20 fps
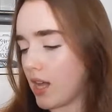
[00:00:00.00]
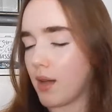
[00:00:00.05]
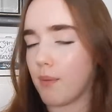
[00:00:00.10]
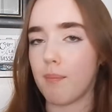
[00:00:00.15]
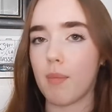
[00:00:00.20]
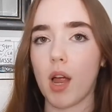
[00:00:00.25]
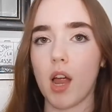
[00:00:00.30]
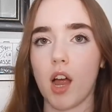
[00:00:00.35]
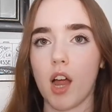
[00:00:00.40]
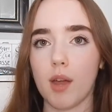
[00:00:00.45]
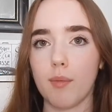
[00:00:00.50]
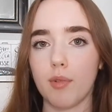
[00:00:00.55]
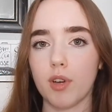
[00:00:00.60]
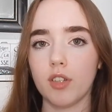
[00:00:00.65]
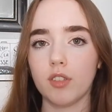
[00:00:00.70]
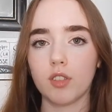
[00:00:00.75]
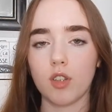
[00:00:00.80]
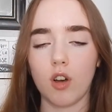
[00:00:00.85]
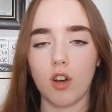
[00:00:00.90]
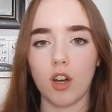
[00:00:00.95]
My
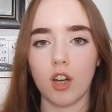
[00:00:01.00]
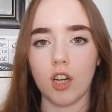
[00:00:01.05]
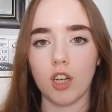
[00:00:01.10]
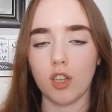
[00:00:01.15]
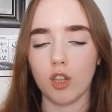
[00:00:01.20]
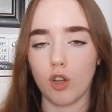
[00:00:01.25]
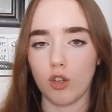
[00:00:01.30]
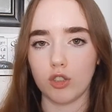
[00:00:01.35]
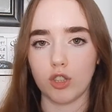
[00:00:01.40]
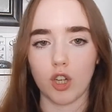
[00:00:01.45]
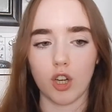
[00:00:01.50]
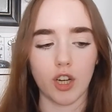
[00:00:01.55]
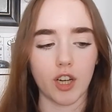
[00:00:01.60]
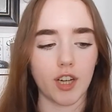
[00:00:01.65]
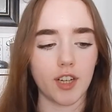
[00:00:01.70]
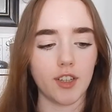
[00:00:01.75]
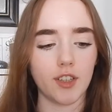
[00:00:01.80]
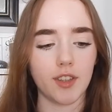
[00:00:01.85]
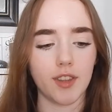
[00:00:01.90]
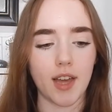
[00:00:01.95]
eyebrows are a lot
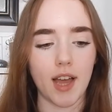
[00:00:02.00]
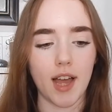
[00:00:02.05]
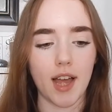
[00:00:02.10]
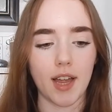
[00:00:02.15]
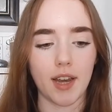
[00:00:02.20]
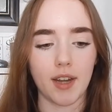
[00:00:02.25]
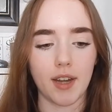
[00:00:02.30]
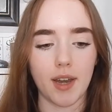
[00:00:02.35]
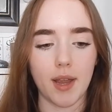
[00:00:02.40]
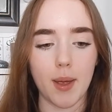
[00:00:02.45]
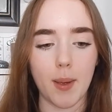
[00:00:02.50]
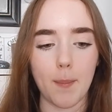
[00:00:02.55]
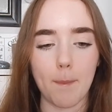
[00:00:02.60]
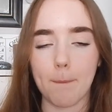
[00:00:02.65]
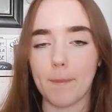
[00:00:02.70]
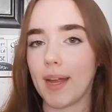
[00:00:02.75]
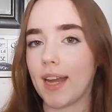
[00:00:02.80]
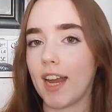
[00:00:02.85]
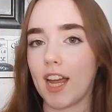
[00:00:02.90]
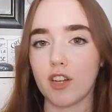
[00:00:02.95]
darker than
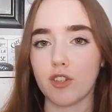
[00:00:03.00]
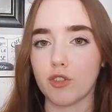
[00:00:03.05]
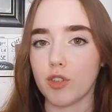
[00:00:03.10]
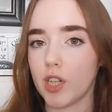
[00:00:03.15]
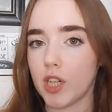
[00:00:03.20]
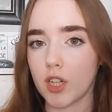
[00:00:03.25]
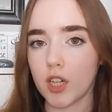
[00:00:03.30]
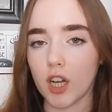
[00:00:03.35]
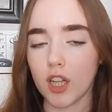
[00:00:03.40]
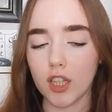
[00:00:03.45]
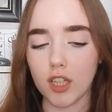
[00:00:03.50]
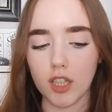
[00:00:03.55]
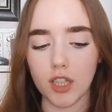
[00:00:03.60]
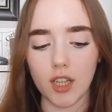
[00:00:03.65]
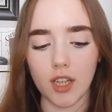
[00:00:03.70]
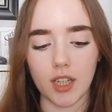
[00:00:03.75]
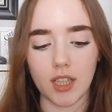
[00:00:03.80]
my natural hair colour.